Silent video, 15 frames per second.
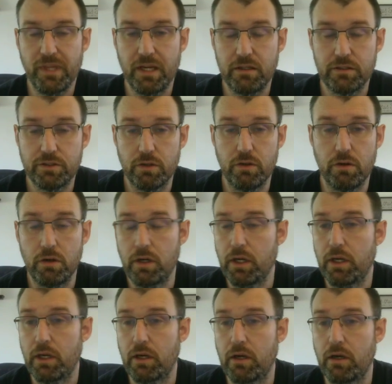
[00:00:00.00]
So
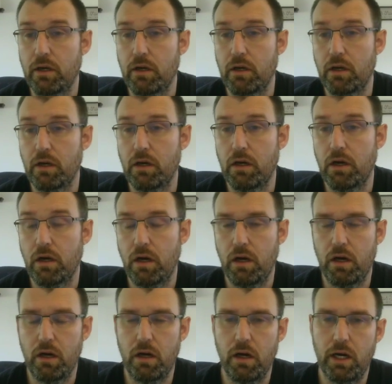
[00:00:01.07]

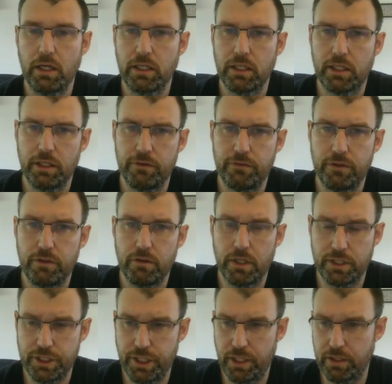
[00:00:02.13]
I'm going to give you a
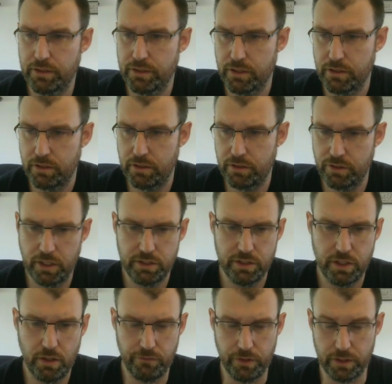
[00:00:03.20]
chance to try
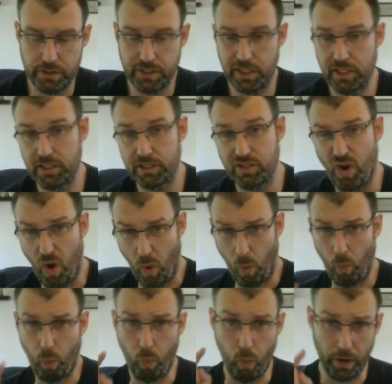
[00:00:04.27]
solving this. It is
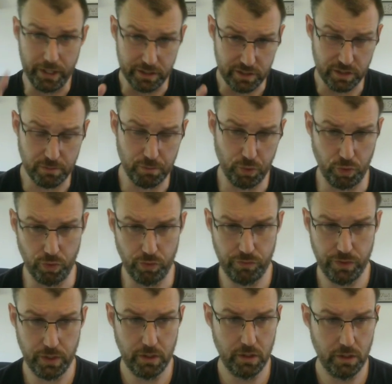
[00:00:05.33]
white to
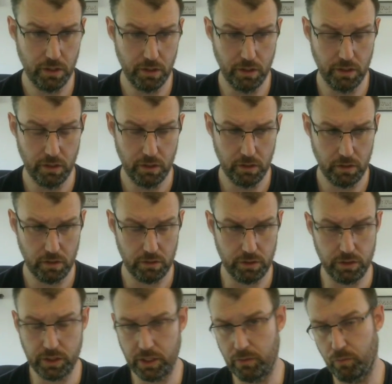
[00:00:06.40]
move.
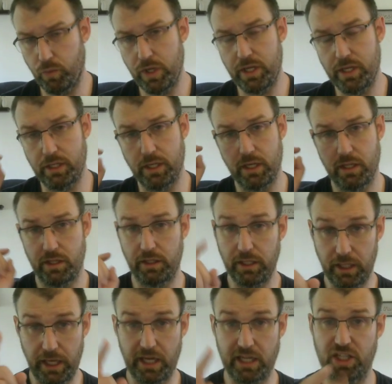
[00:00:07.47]
You can win
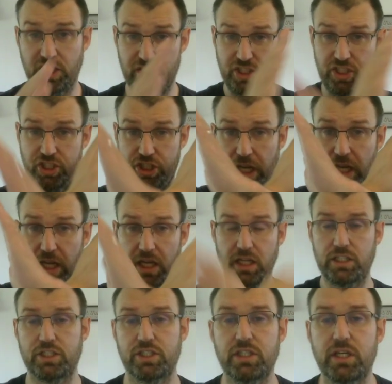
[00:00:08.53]
the
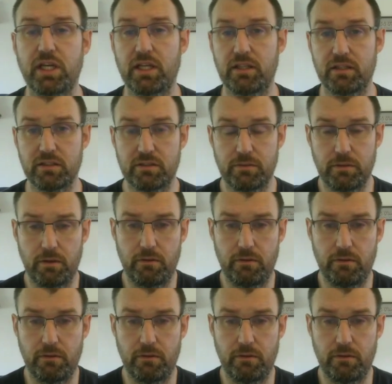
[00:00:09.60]
exchange in this